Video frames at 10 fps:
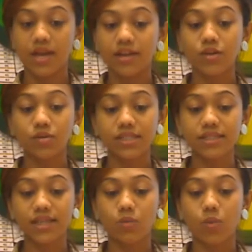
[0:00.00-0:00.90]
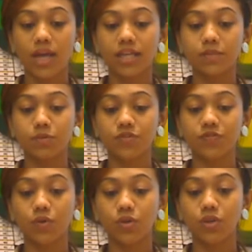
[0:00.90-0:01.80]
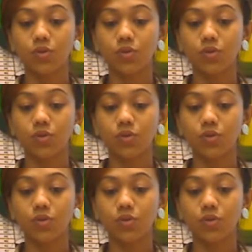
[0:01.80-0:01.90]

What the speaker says: Noting that a wide portfolio,